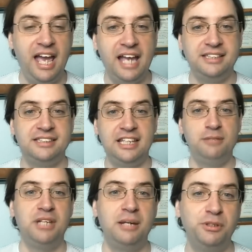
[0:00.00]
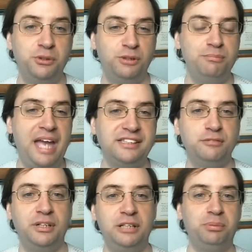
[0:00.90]
At the same time, they're doing
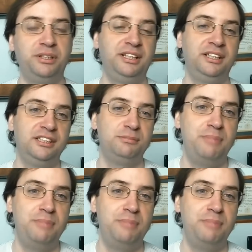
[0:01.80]
massive money printing in this